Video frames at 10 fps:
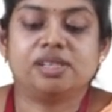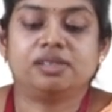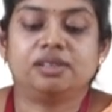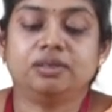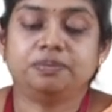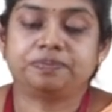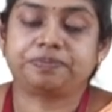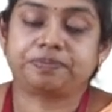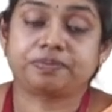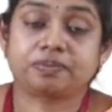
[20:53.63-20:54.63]
the
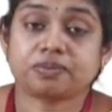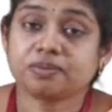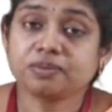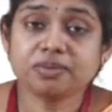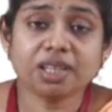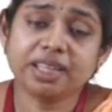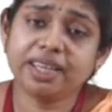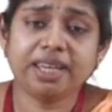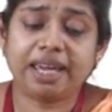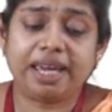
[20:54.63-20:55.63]

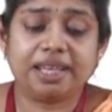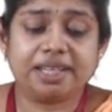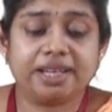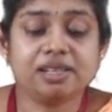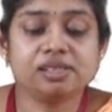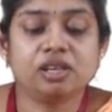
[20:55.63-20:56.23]
key areas.